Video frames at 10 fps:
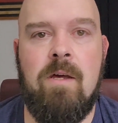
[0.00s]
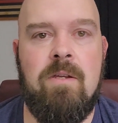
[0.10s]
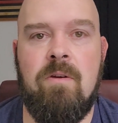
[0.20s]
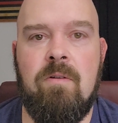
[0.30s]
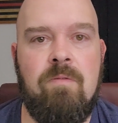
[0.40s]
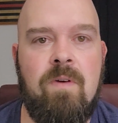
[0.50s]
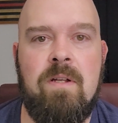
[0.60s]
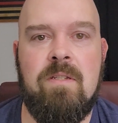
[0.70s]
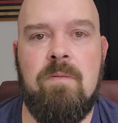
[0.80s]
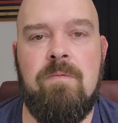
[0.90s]
you're gonna
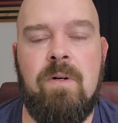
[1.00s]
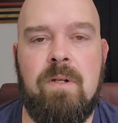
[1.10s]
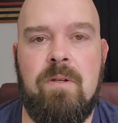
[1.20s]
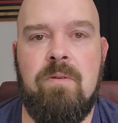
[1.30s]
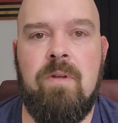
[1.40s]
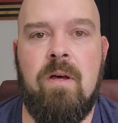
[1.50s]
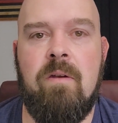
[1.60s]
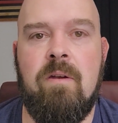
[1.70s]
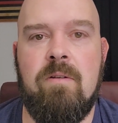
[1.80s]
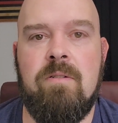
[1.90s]
find something fun to do
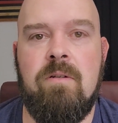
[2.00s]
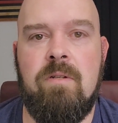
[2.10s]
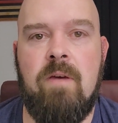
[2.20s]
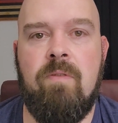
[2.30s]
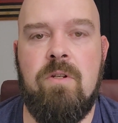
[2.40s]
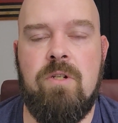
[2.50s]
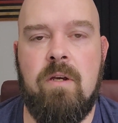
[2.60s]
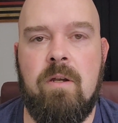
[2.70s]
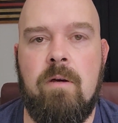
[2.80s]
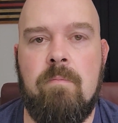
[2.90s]
down here. So definitely
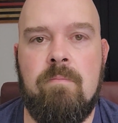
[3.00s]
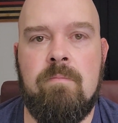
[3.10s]
check it out.